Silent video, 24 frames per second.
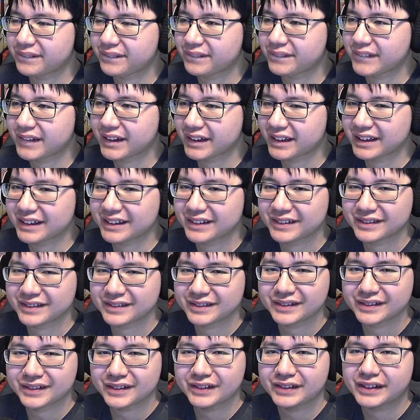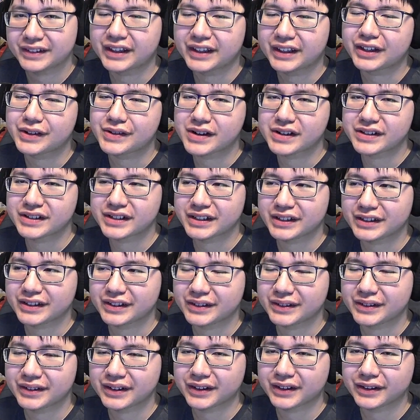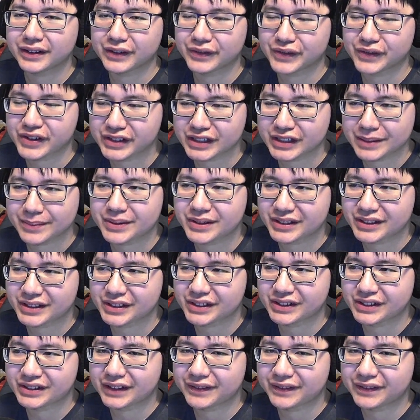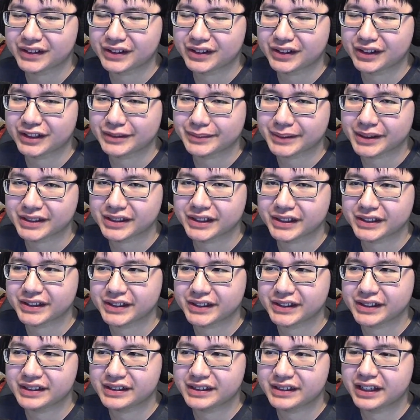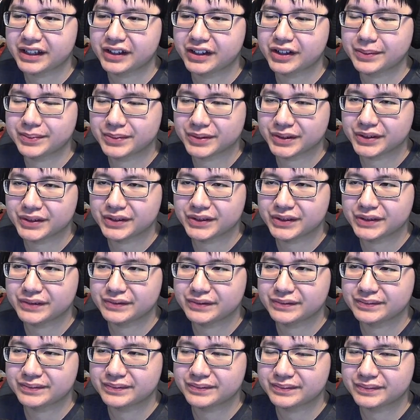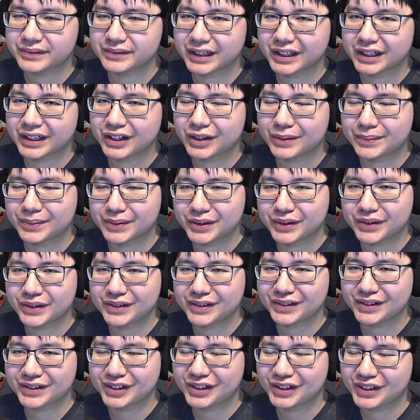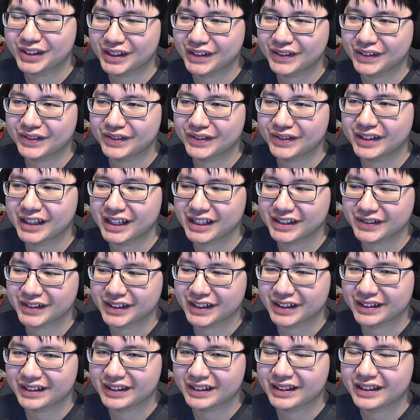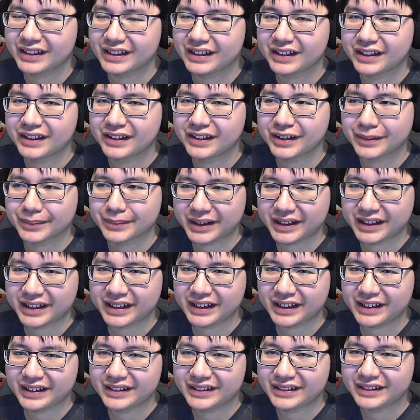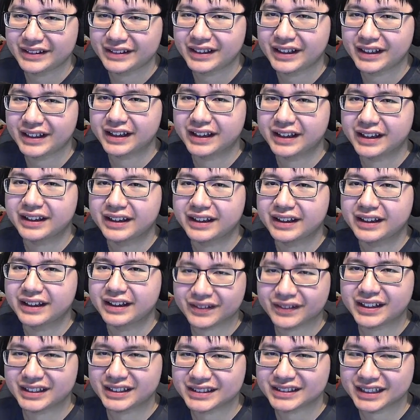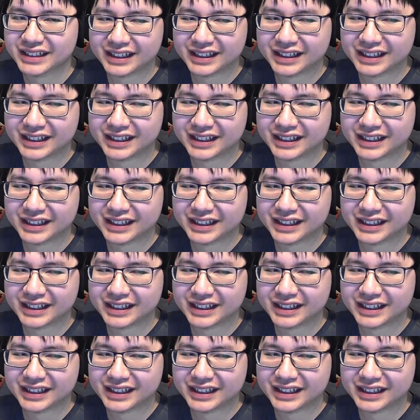Okay. Thank you for watching the first episode of this Let's Play series, and I hope you tune in for the next one. Goodbye, and have a nice day.